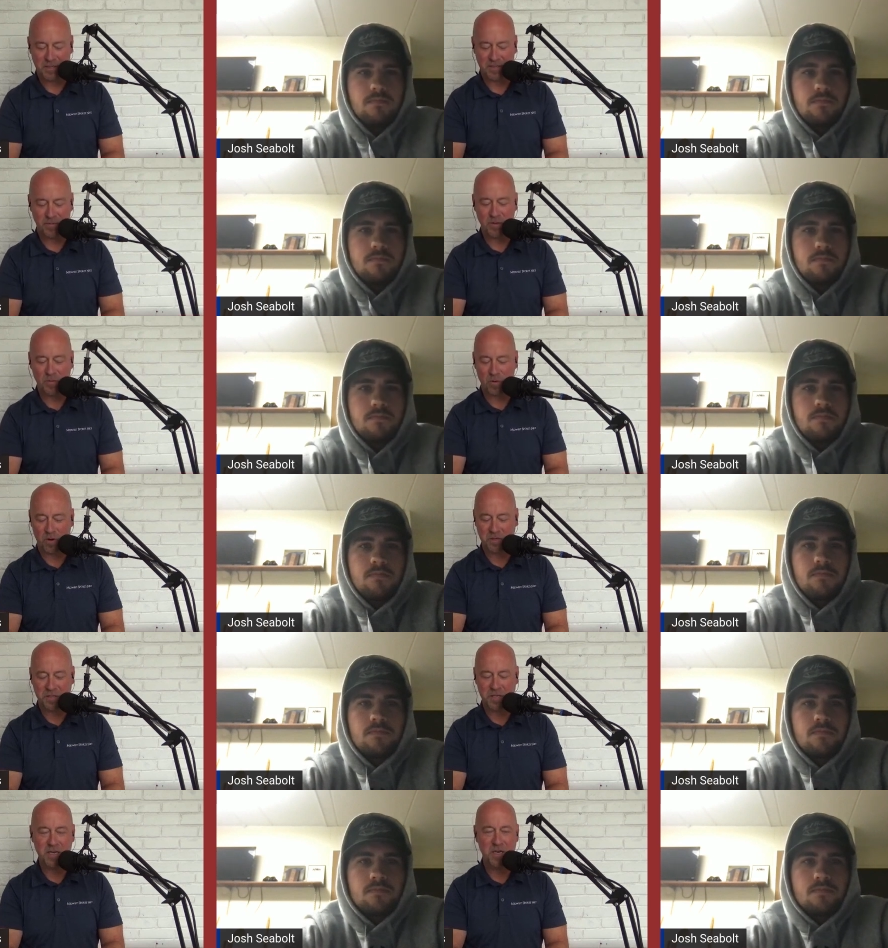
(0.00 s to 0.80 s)
Speaker 1: Some of the
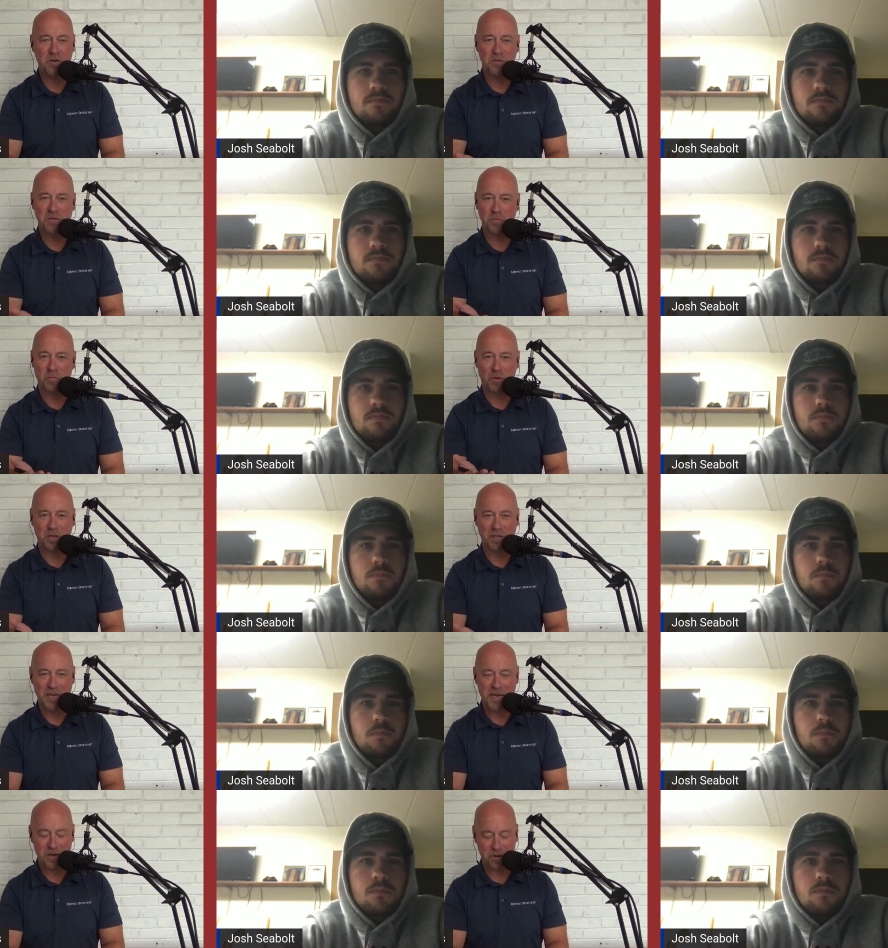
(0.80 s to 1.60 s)
words he used were
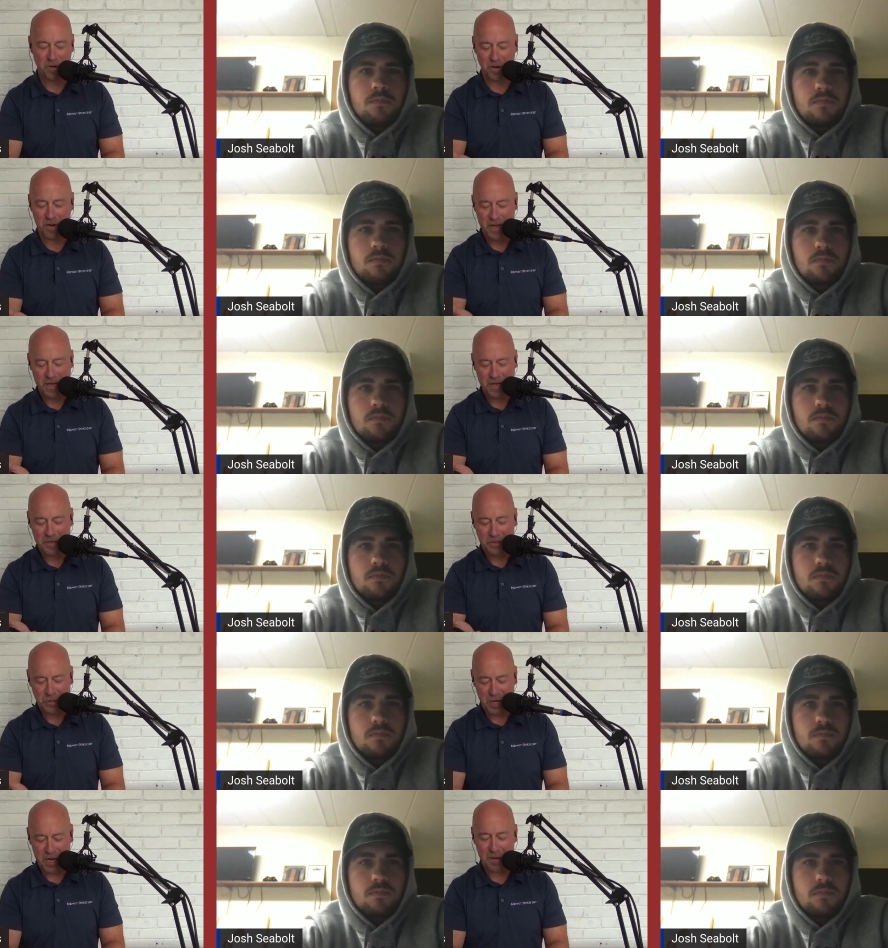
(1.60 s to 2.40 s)
leader,
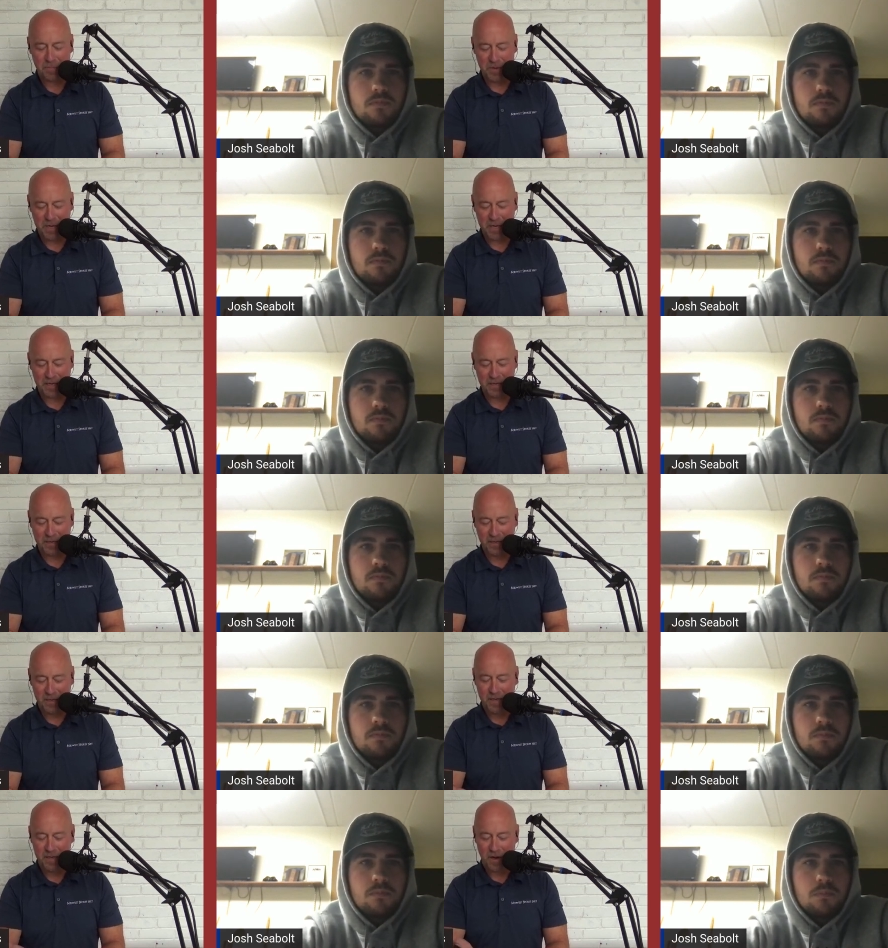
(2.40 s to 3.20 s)
champion,
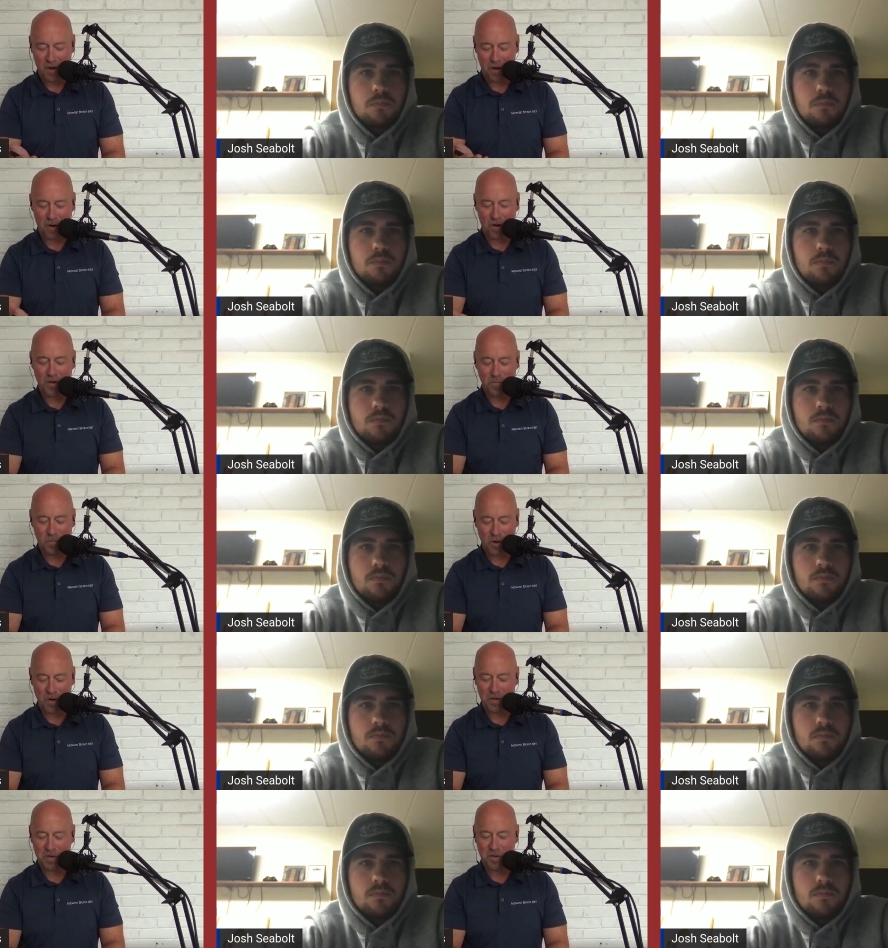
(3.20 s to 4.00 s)
hard
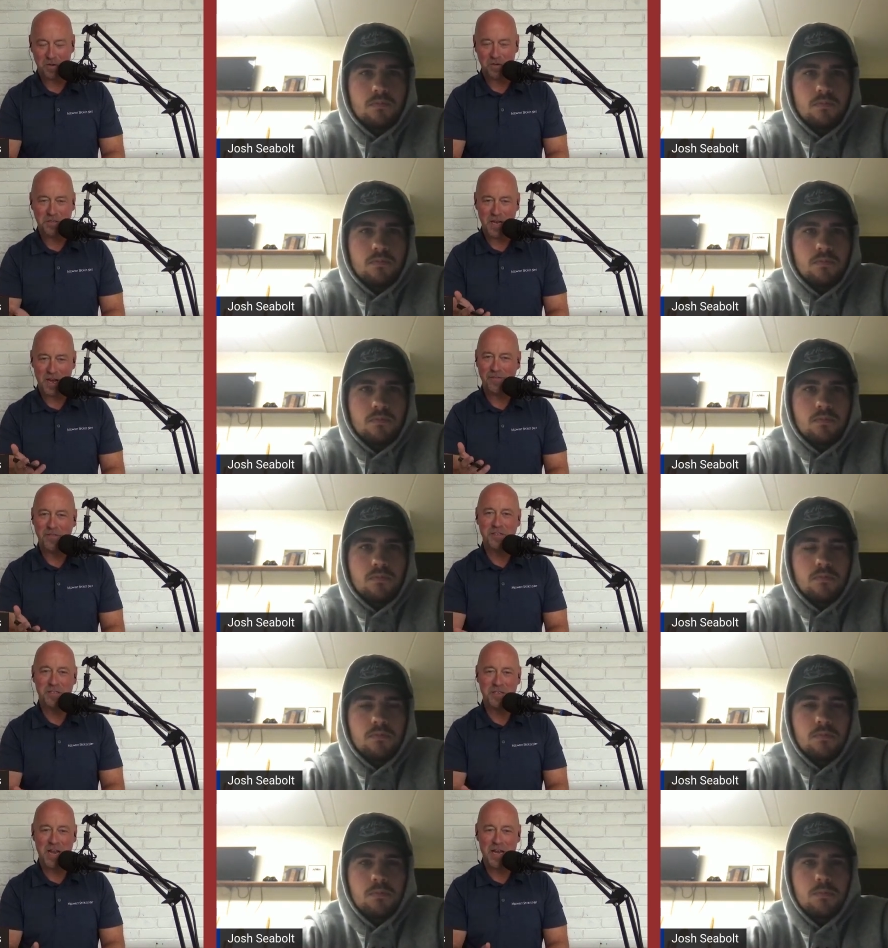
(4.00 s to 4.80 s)
worker, tough
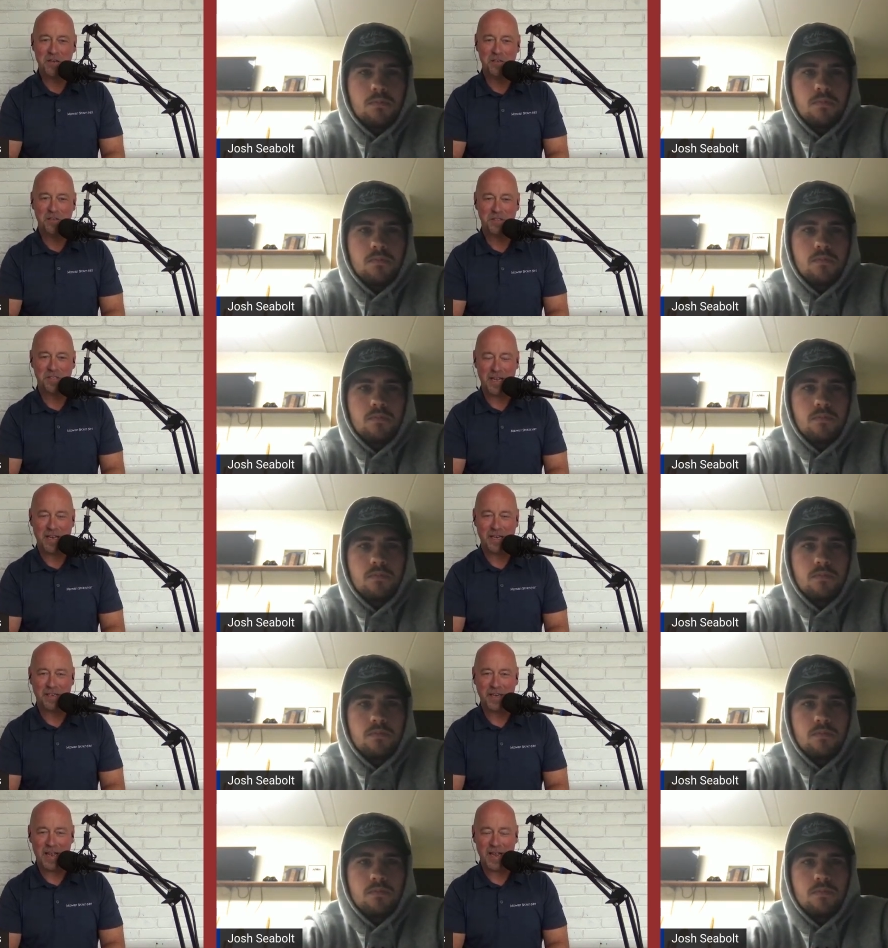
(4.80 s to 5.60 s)
as nails, and